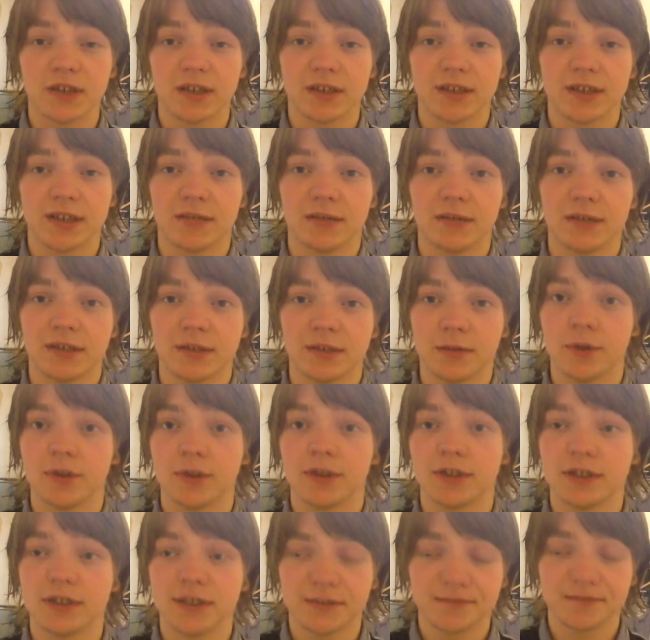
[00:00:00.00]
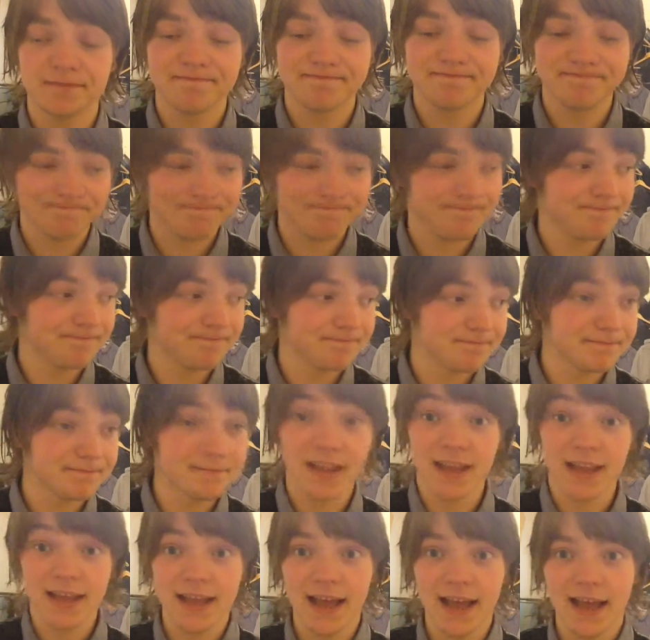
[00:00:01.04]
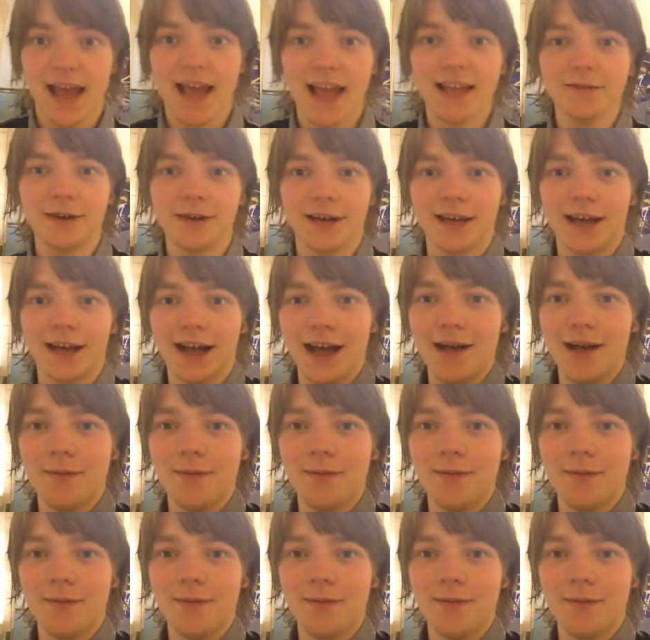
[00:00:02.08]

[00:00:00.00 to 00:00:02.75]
time it is you're watching this. Yeah, anyway, I'm